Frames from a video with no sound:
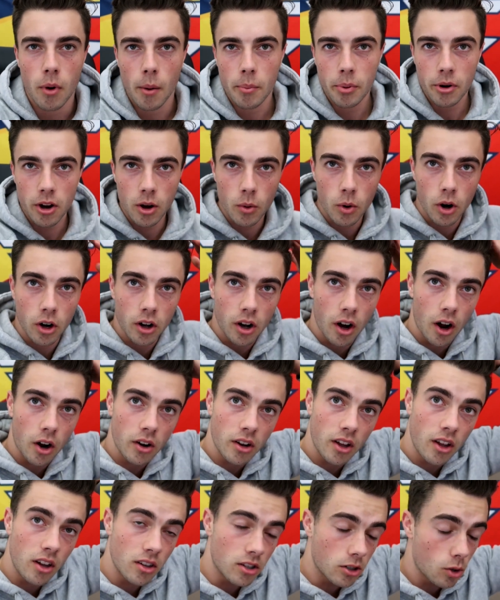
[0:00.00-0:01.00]
my
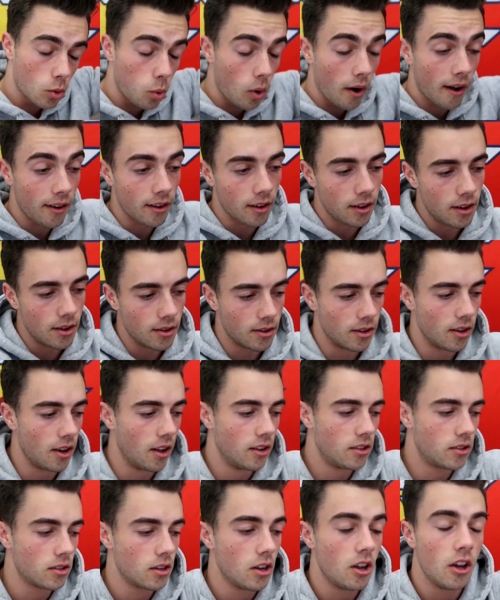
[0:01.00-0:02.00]
pre-workout is quite
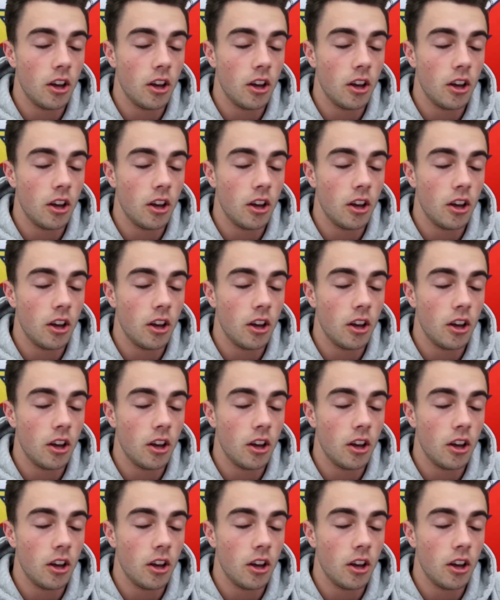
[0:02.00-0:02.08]
easy. It's